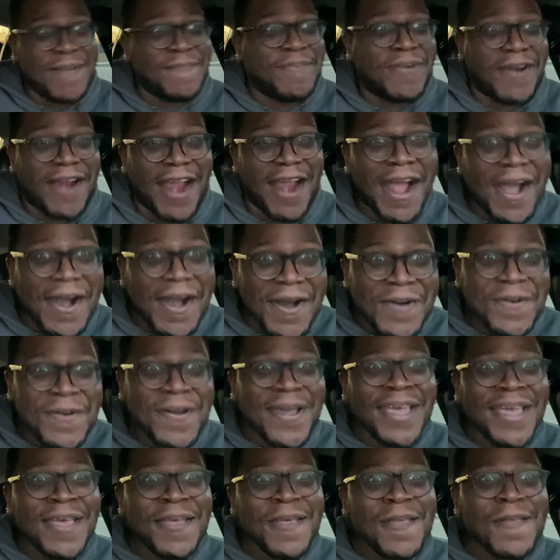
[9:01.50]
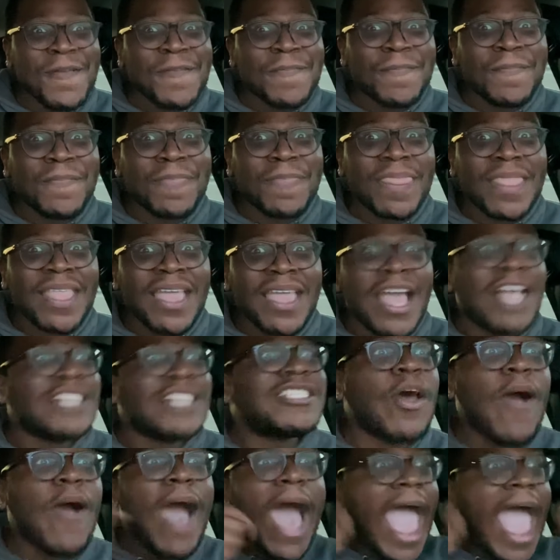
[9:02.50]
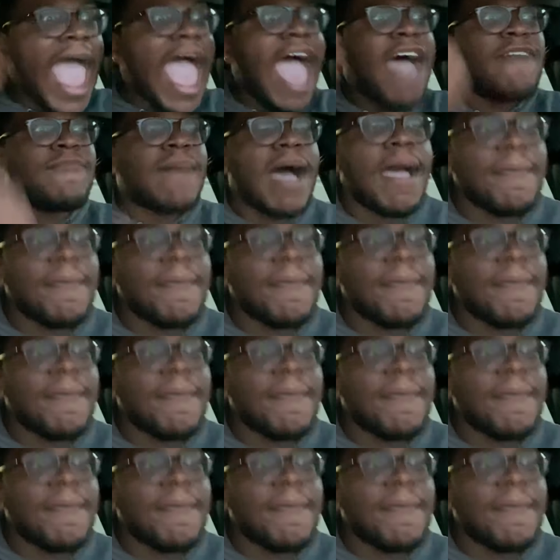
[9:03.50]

bro. So I have my